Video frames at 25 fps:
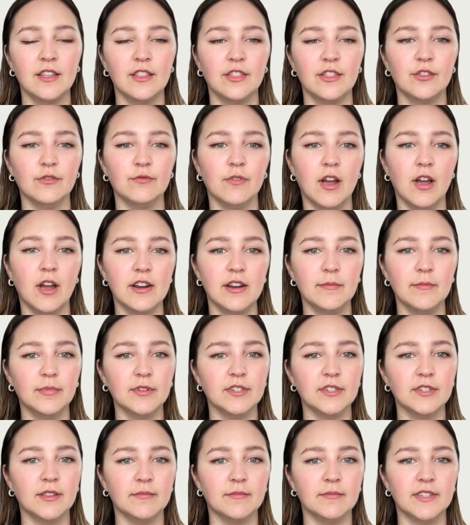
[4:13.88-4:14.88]
The raw
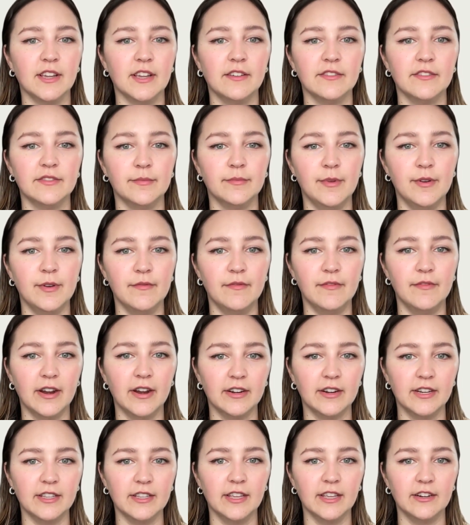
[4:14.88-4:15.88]
numbers themselves mean
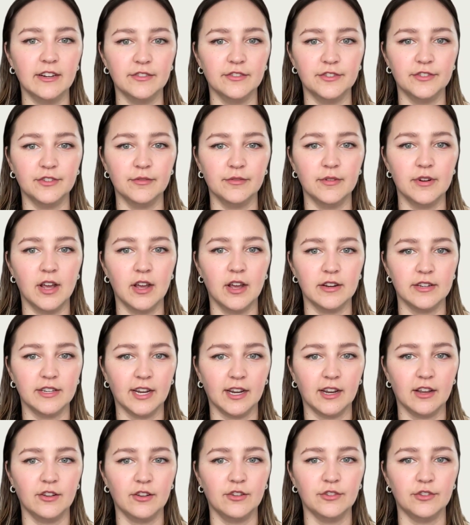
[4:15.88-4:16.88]
very little to a
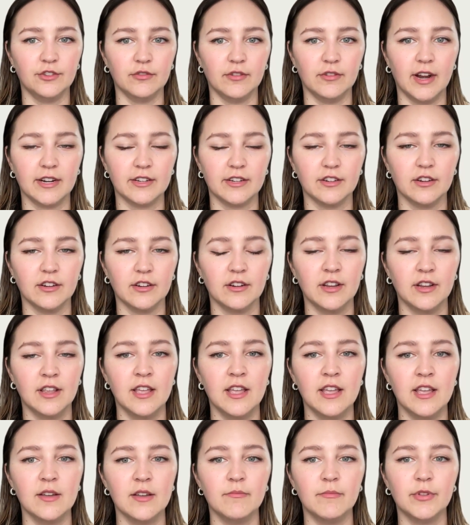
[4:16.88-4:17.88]
non-technical director,
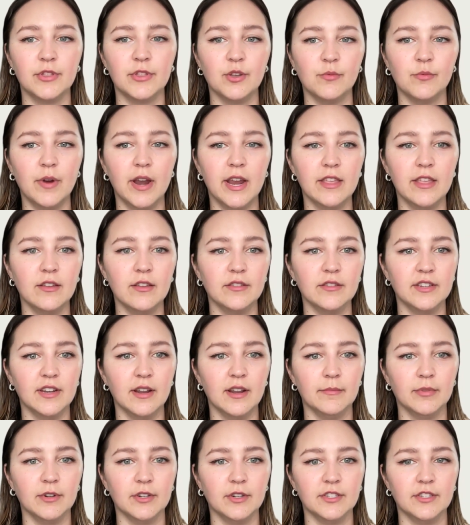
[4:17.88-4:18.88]
but the way those
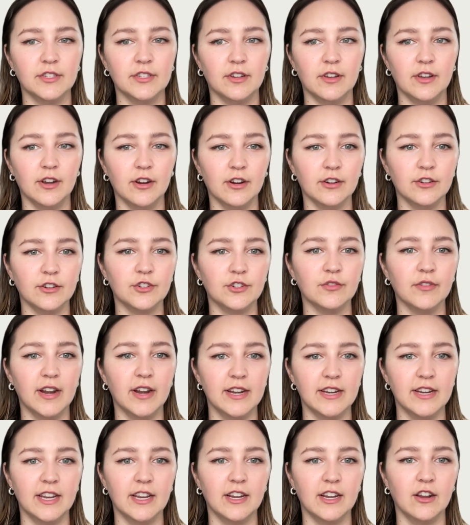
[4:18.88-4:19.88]
numbers are
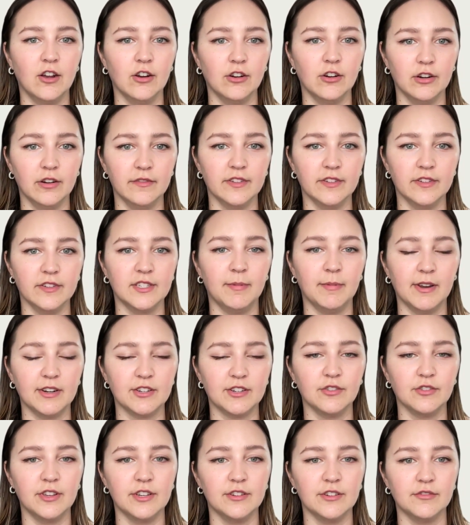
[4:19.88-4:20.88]
trending are of a
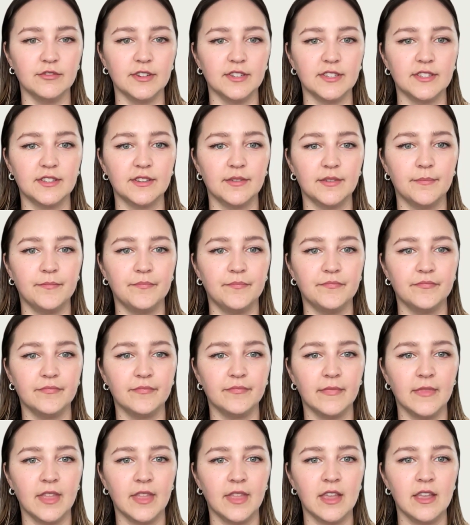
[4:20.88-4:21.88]
special interest.
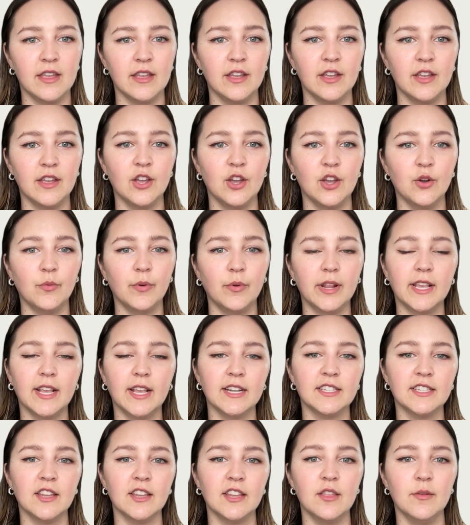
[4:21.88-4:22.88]
When it
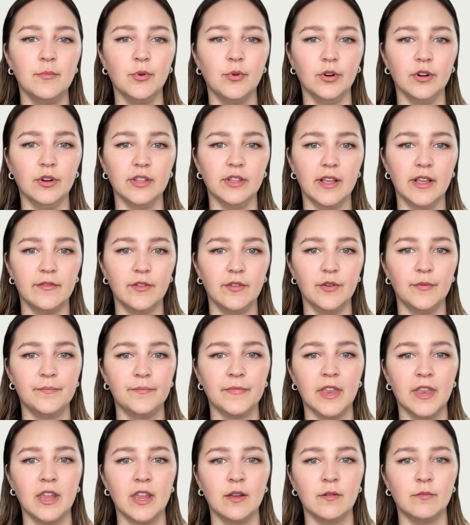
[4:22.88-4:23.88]
gets to the board level,
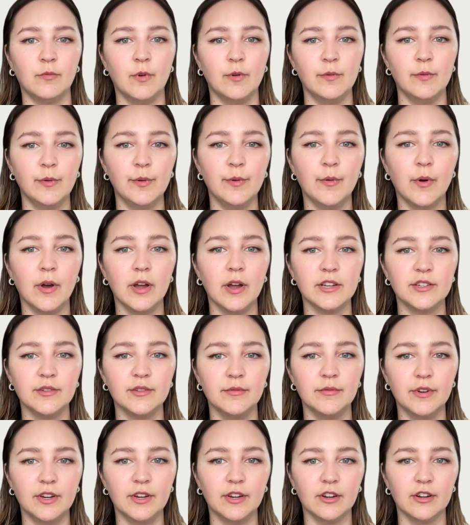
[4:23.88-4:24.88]
what we want
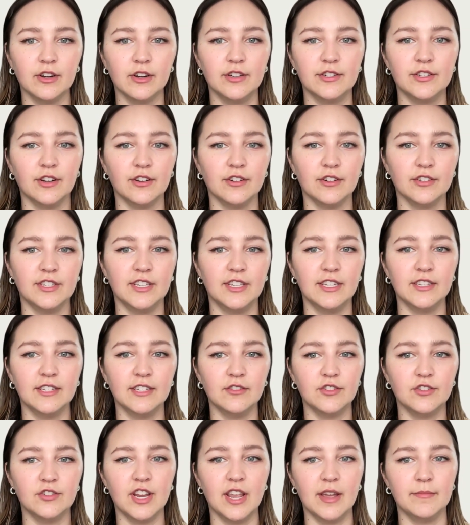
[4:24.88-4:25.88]
to encourage our
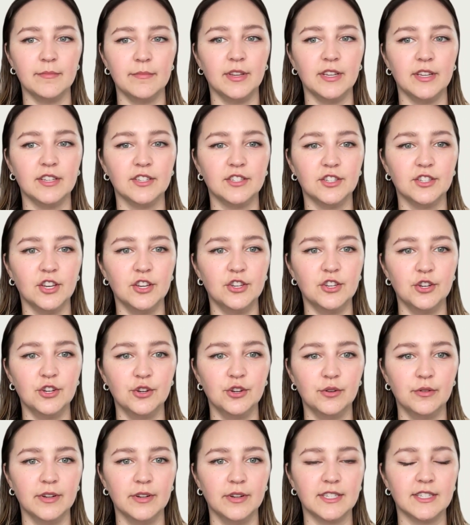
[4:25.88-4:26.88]
CISO champions to
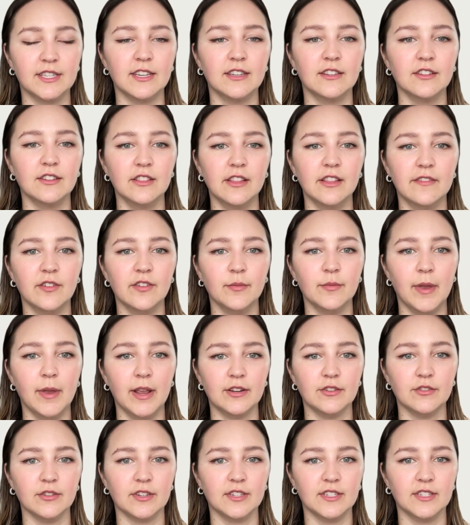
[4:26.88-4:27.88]
do is to deliver
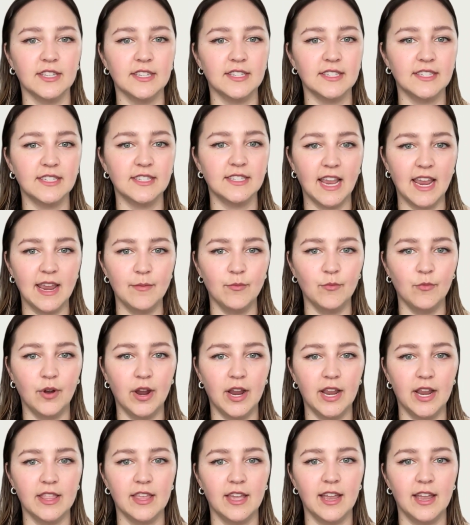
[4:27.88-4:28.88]
metrics the same
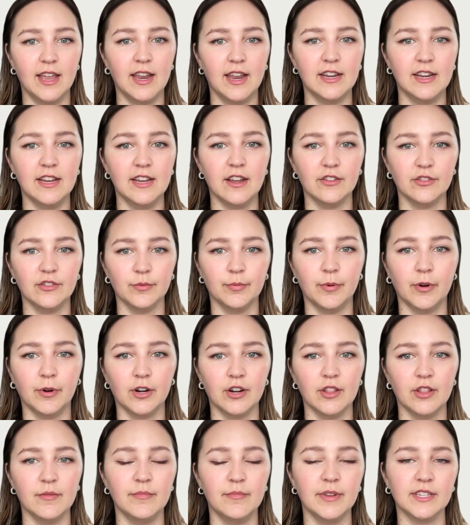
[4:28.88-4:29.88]
way that any other
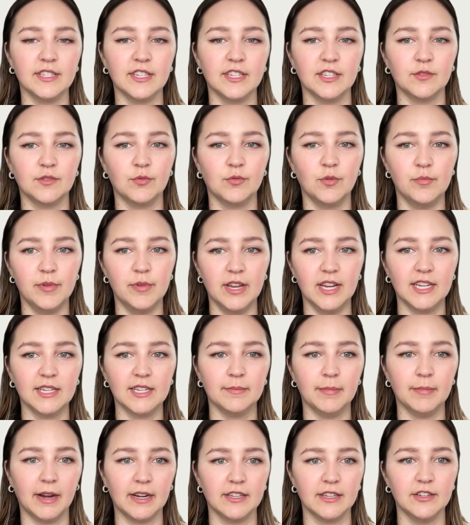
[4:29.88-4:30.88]
part of the business would be
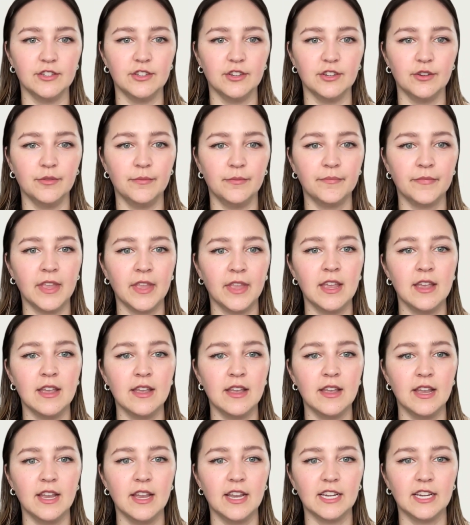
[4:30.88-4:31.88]
expected to,
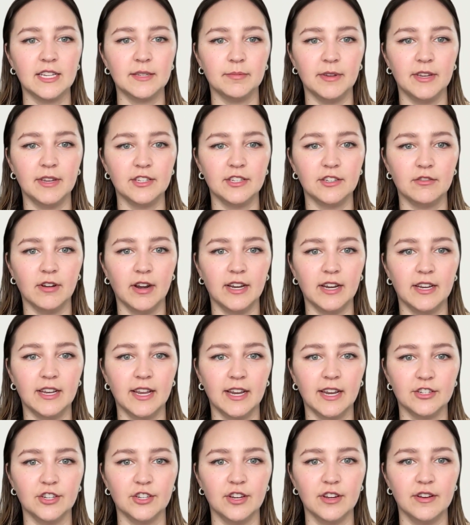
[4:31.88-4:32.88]
explains Greg
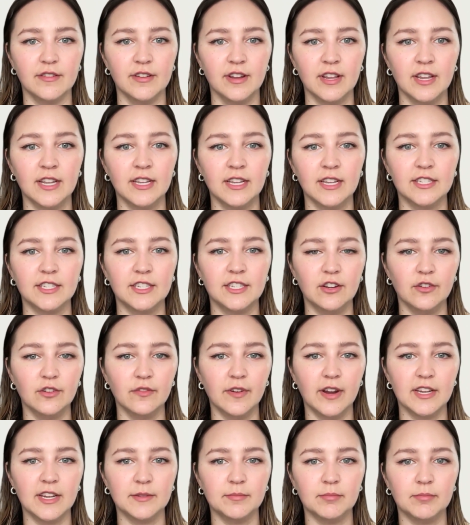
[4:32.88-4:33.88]
Keshian, Senior
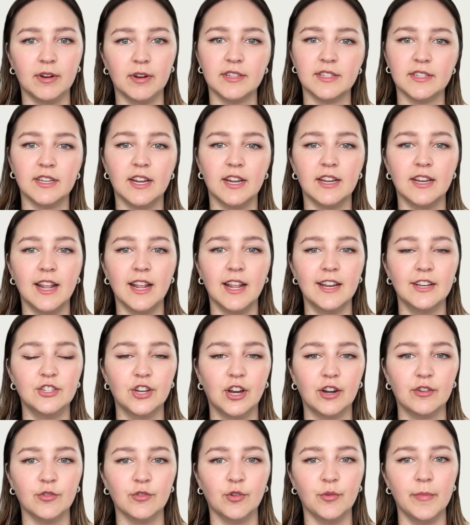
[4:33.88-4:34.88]
Vice President and
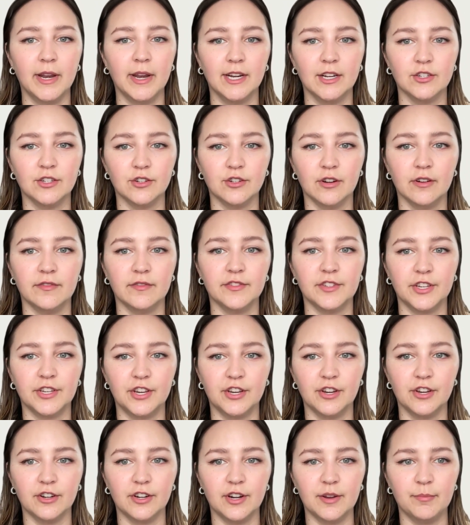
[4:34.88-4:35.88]
General Manager of
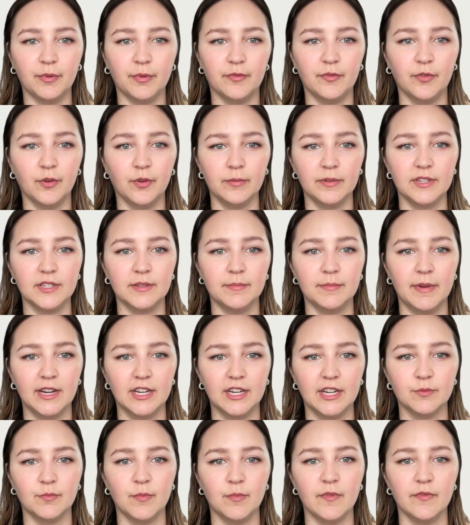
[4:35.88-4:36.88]
Security Performance
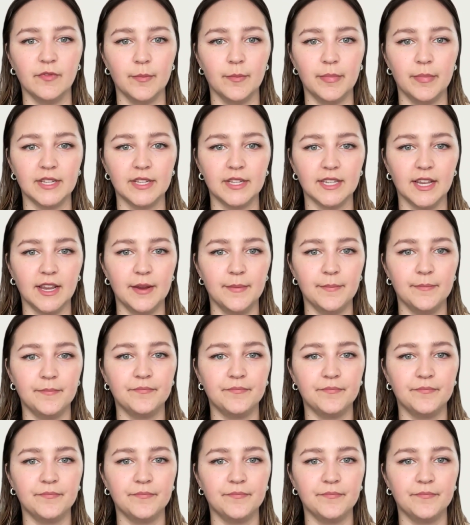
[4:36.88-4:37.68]
Management for BitSight.